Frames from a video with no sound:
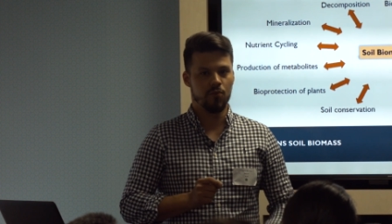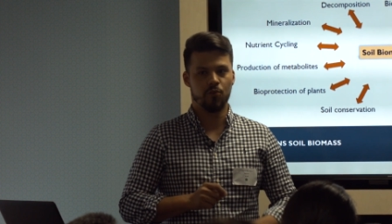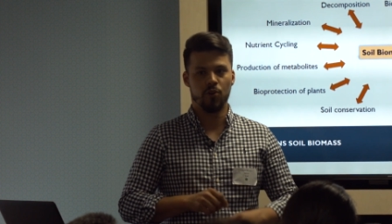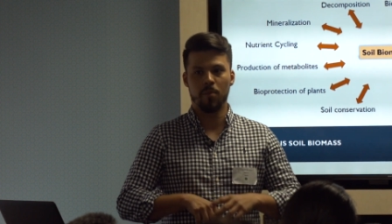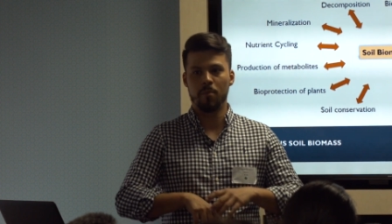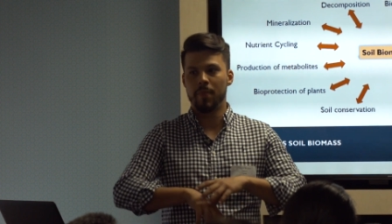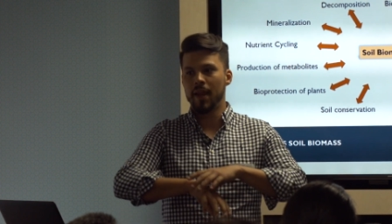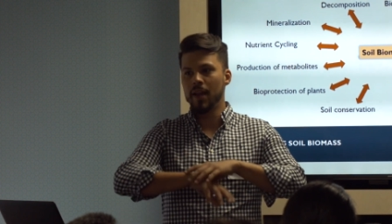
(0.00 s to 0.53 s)

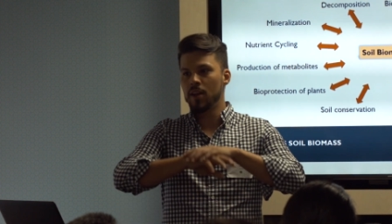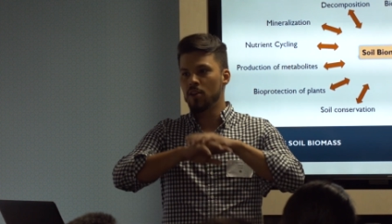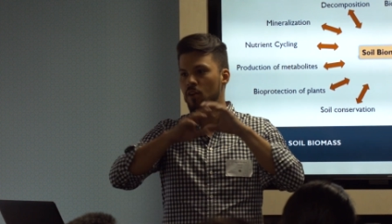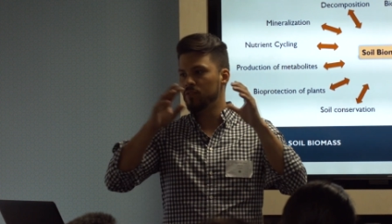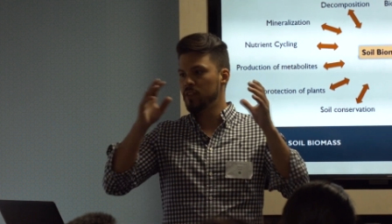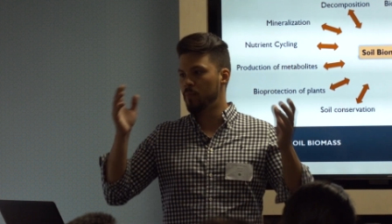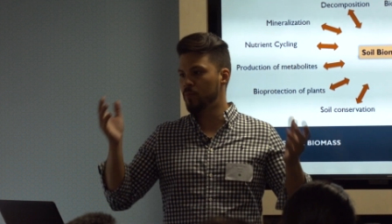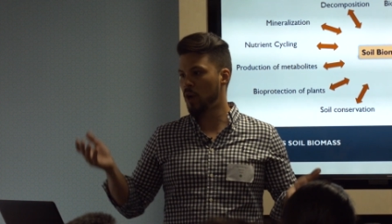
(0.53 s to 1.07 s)
for many
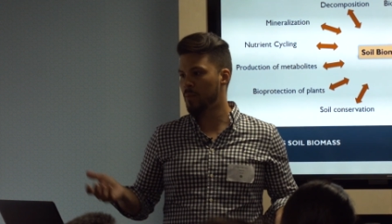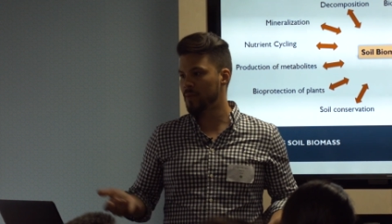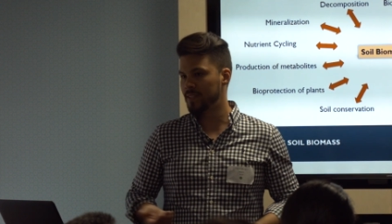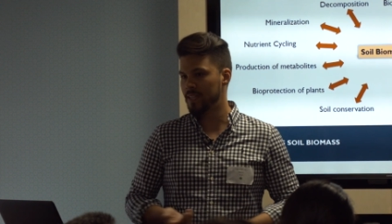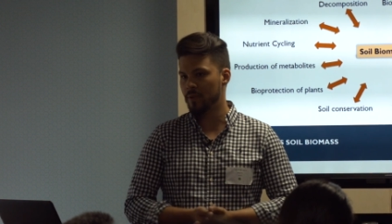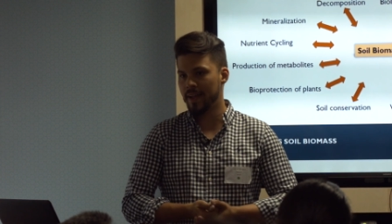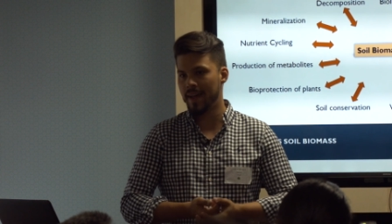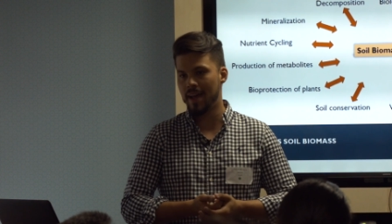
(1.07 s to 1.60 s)
of the problems
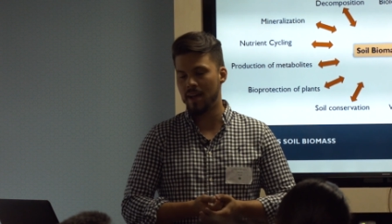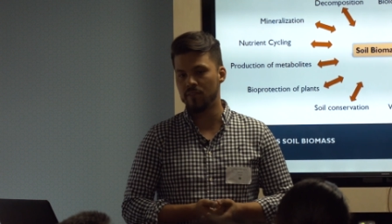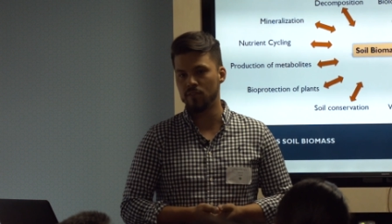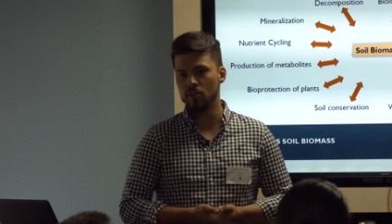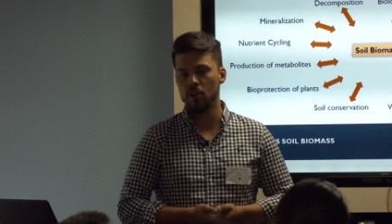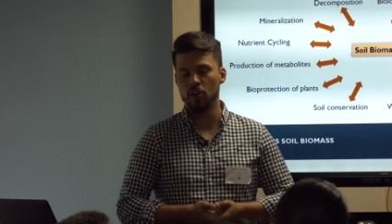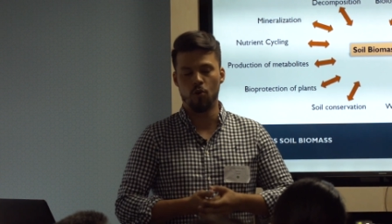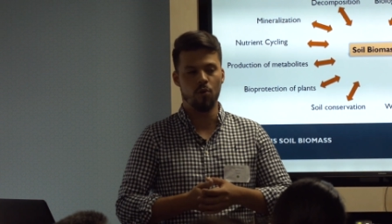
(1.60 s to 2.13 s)
that we have,
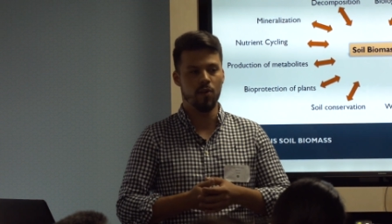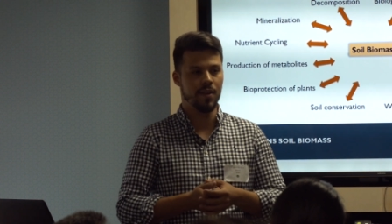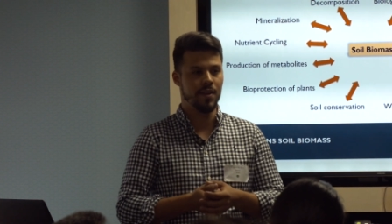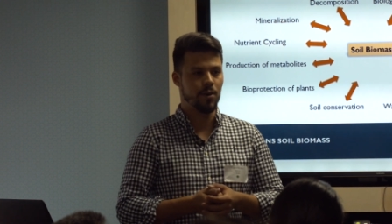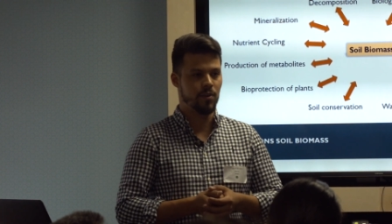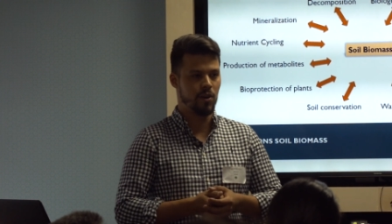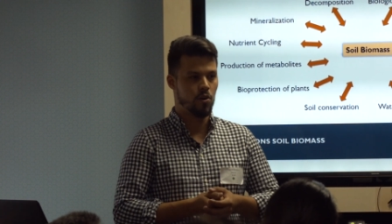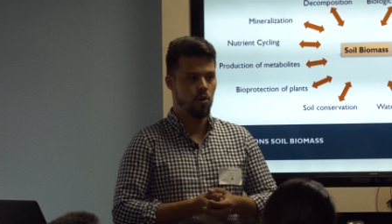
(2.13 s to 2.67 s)
not only in
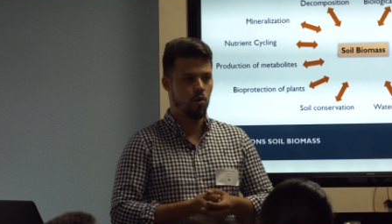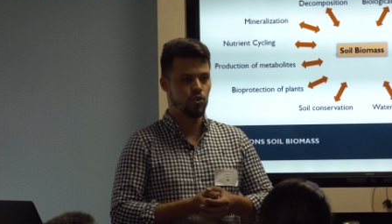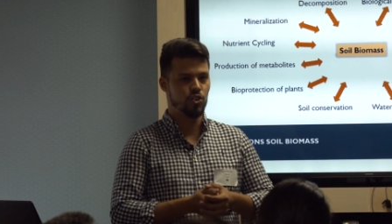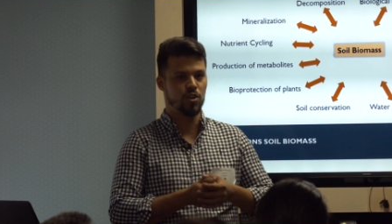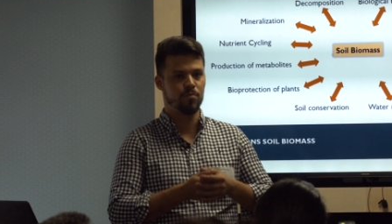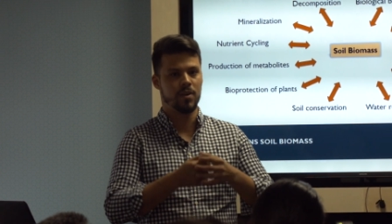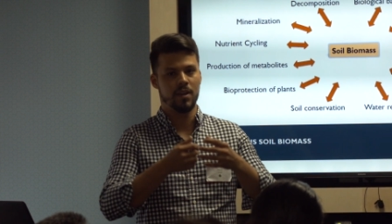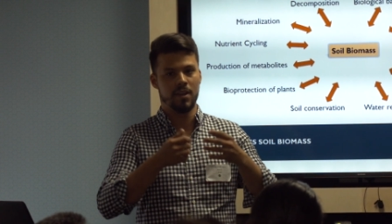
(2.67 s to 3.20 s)

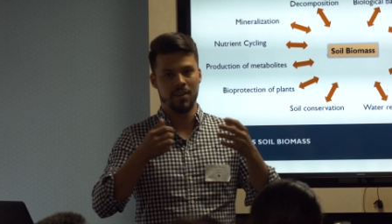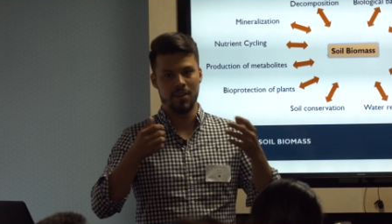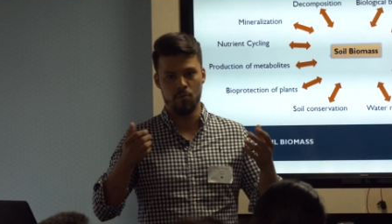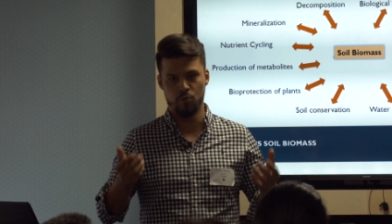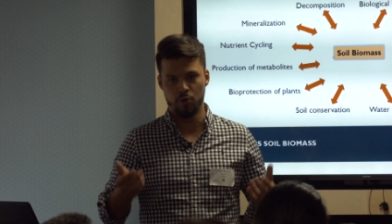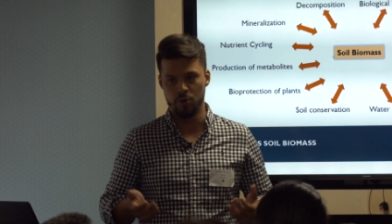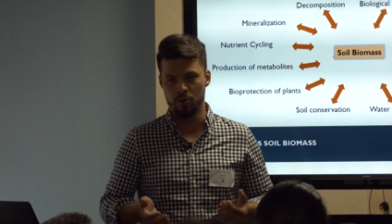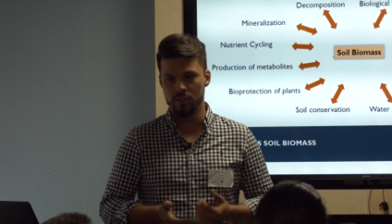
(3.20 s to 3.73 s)
agriculture, but in the
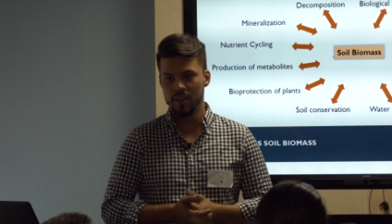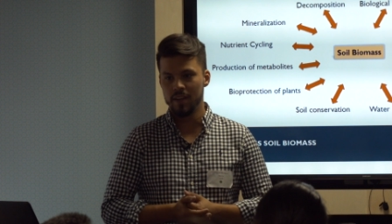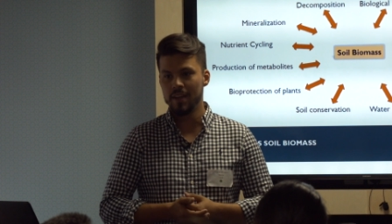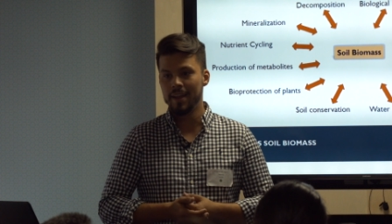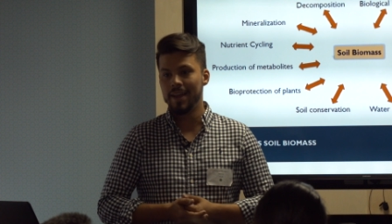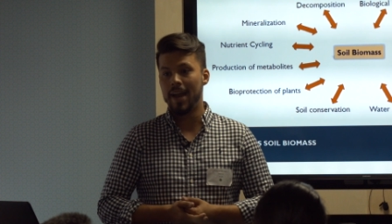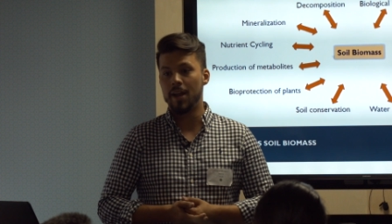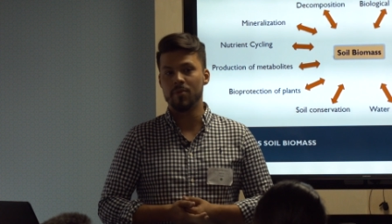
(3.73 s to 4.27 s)
world,
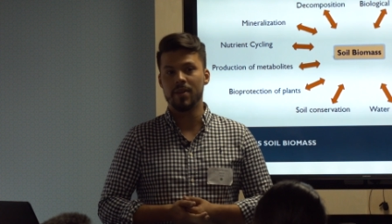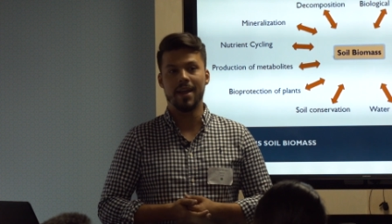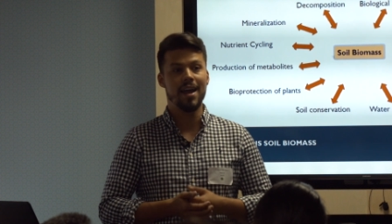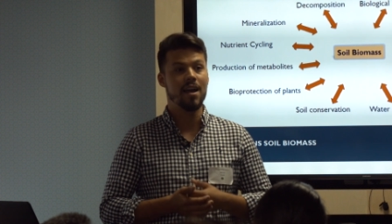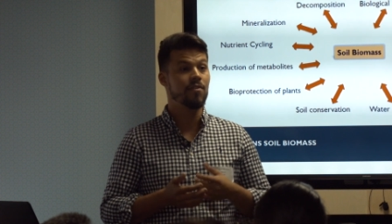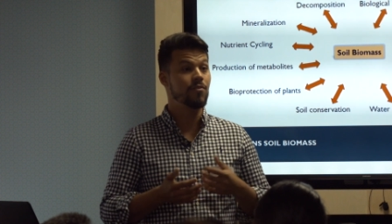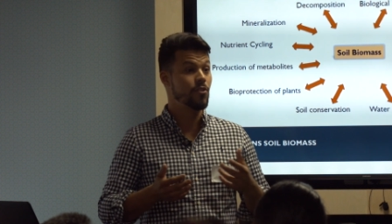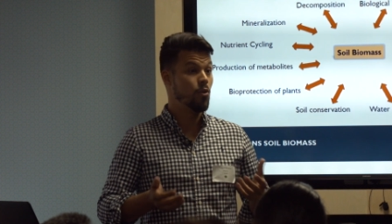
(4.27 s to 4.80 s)
and we
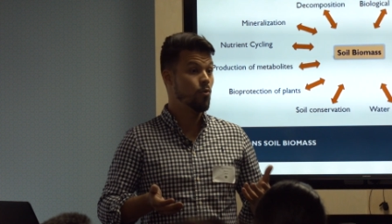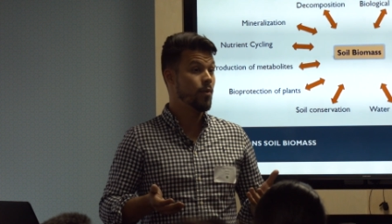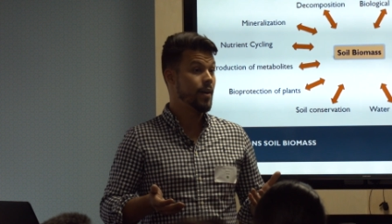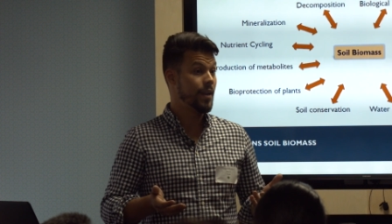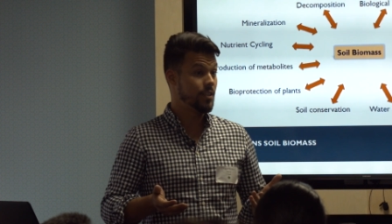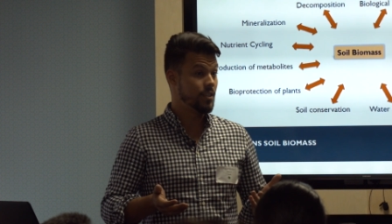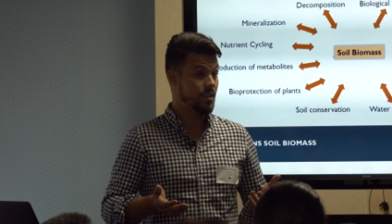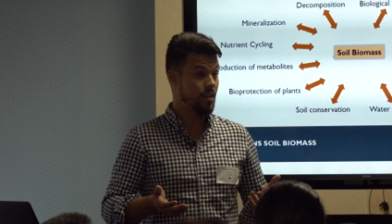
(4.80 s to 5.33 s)
have no
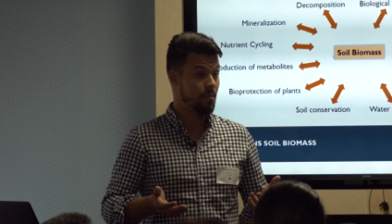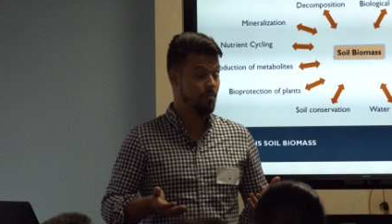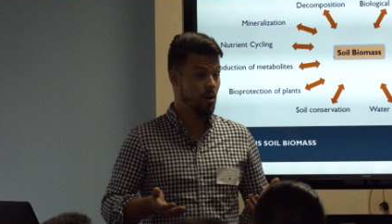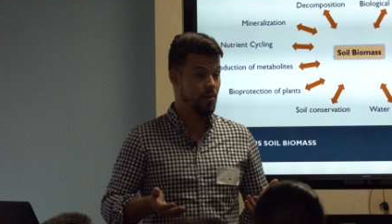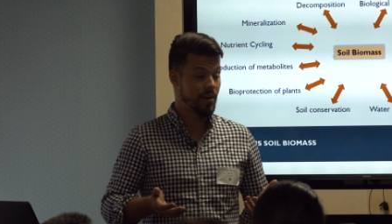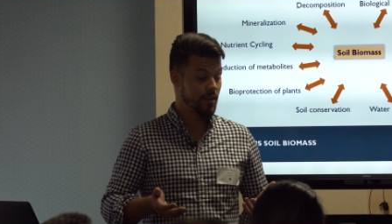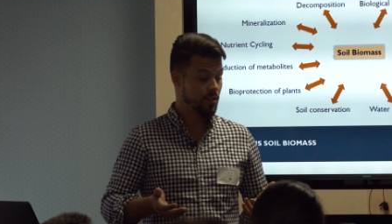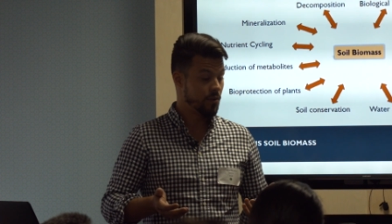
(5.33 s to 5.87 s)
idea
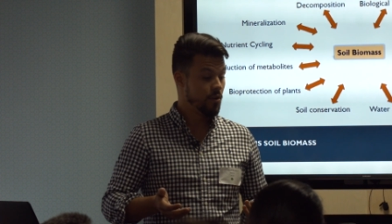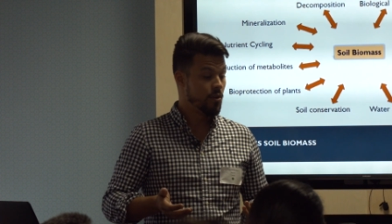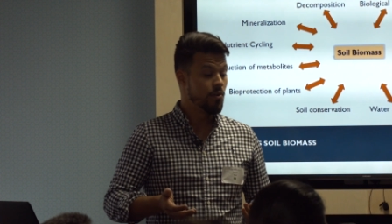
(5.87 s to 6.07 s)
about it.